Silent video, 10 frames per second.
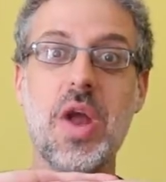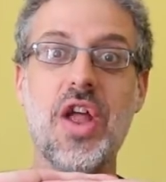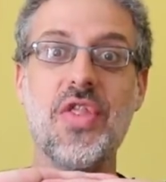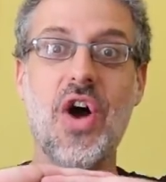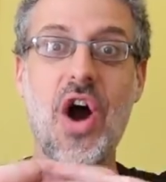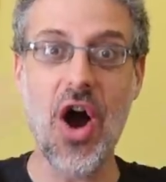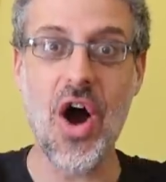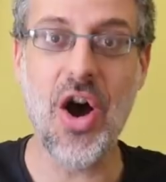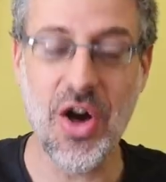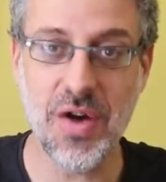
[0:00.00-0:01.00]
with
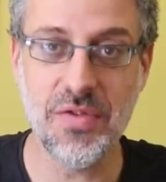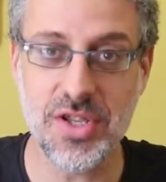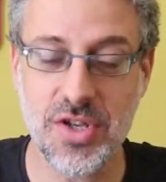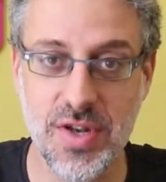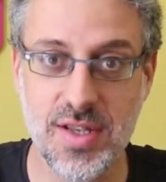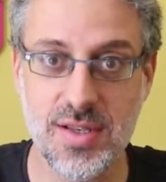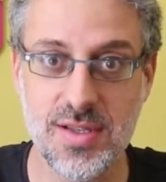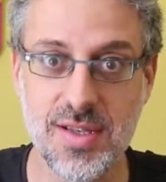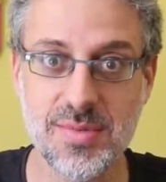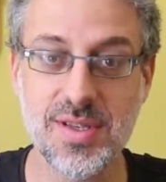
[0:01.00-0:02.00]
all of these
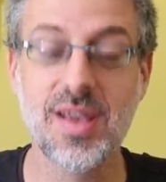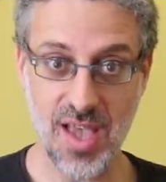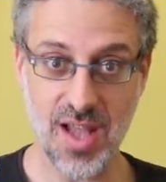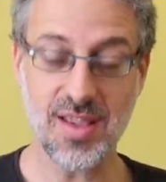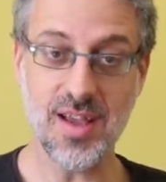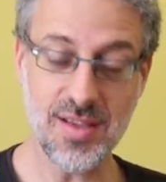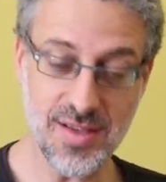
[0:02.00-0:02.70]
criticisms, yet I